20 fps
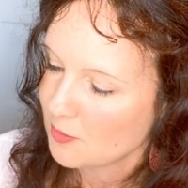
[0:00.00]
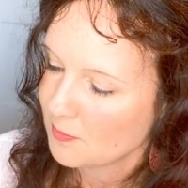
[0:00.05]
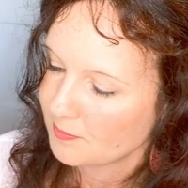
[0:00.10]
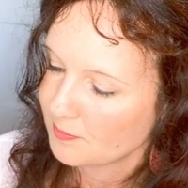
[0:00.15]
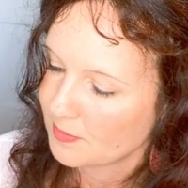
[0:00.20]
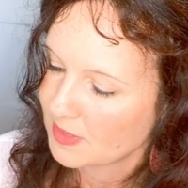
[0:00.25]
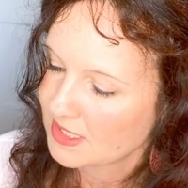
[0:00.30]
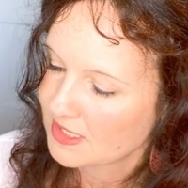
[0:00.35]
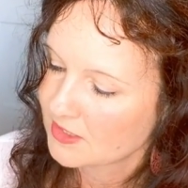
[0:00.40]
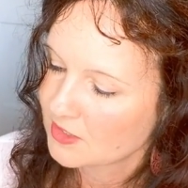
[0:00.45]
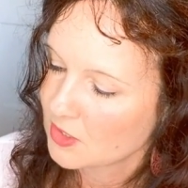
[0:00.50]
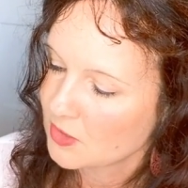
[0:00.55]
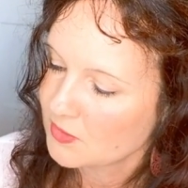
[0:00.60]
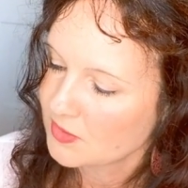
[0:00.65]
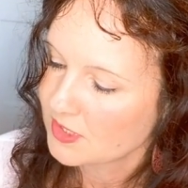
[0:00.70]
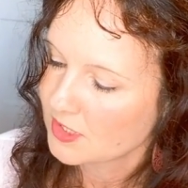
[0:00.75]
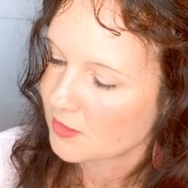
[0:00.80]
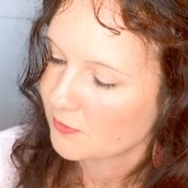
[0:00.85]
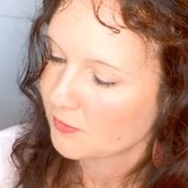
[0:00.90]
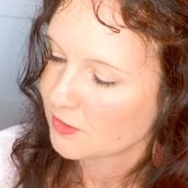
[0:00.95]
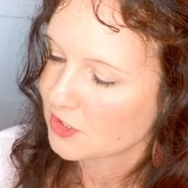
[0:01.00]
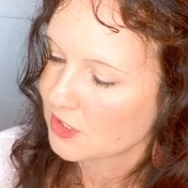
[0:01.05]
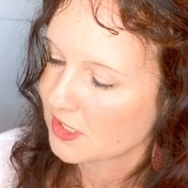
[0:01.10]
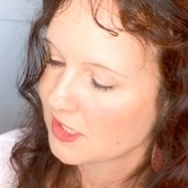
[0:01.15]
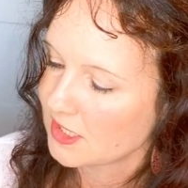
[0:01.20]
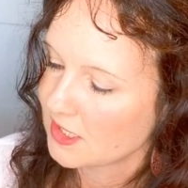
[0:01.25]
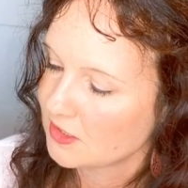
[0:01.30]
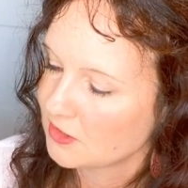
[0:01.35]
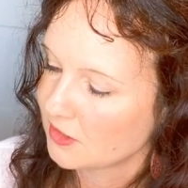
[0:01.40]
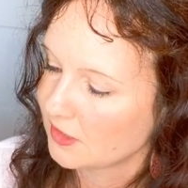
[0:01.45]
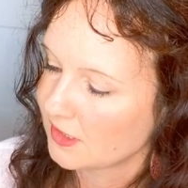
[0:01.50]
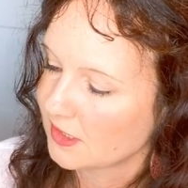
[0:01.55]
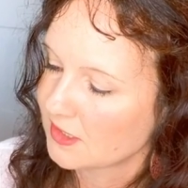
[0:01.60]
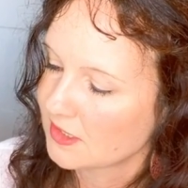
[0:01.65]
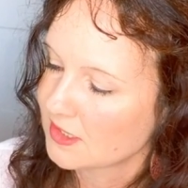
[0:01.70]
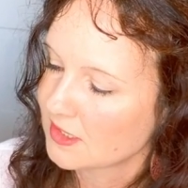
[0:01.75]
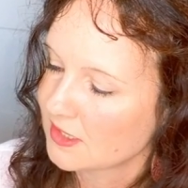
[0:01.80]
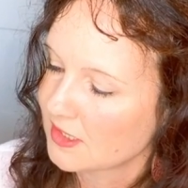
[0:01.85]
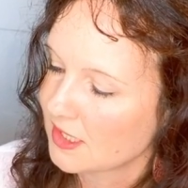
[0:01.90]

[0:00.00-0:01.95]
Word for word: but so selfishly indolent